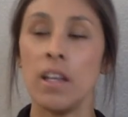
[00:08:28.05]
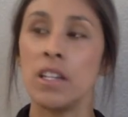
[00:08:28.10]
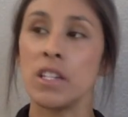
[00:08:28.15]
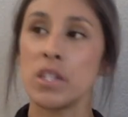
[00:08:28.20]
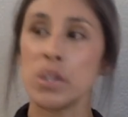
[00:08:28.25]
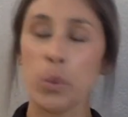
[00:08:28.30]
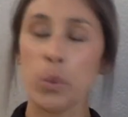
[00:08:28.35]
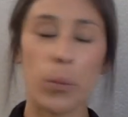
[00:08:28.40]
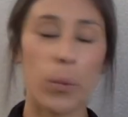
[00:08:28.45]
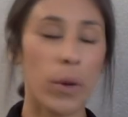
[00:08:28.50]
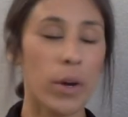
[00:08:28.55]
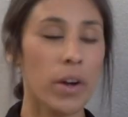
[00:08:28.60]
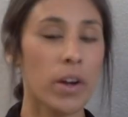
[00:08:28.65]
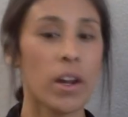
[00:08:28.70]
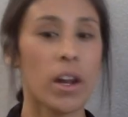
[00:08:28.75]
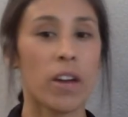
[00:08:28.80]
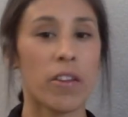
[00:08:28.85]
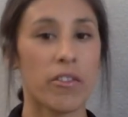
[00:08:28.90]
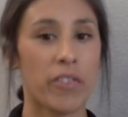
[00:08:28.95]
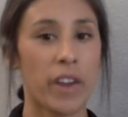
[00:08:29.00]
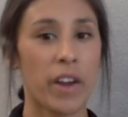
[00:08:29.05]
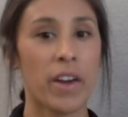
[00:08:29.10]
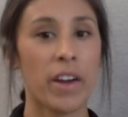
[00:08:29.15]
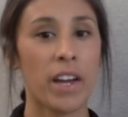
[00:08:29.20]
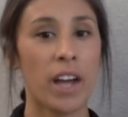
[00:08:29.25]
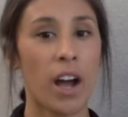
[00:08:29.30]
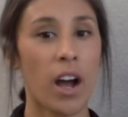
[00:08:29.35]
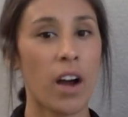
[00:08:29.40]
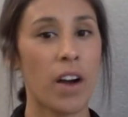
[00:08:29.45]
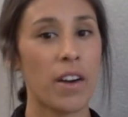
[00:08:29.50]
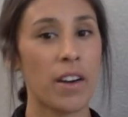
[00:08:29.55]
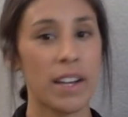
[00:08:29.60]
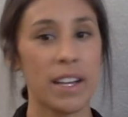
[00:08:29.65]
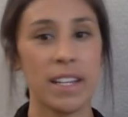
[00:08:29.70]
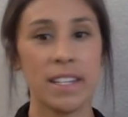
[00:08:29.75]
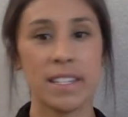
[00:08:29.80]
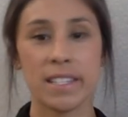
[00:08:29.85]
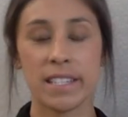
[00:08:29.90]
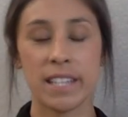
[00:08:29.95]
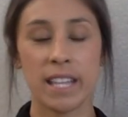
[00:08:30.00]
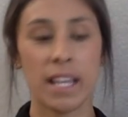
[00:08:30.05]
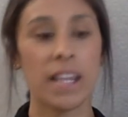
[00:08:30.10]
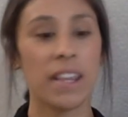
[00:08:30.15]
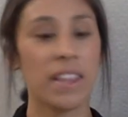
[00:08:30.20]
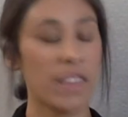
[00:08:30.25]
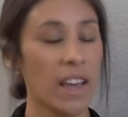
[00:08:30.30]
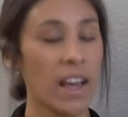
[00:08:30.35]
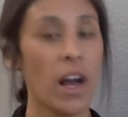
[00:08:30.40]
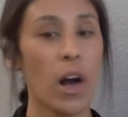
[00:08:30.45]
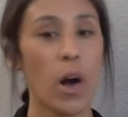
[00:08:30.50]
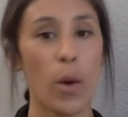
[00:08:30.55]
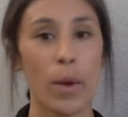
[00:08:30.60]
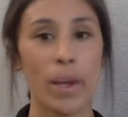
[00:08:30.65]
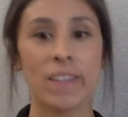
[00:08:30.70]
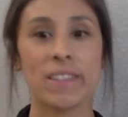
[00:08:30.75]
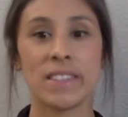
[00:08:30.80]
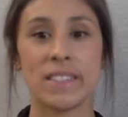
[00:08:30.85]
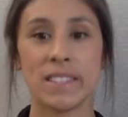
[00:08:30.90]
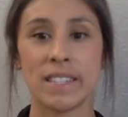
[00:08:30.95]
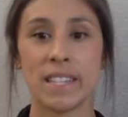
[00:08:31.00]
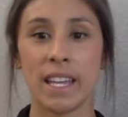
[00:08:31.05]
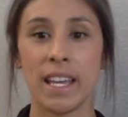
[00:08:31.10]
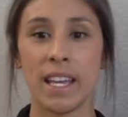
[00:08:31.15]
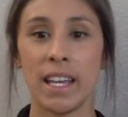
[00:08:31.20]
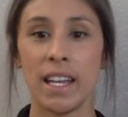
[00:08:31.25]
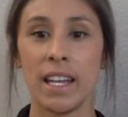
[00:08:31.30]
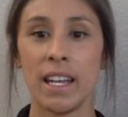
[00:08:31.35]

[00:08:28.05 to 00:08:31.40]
to work our very hardest like they always did.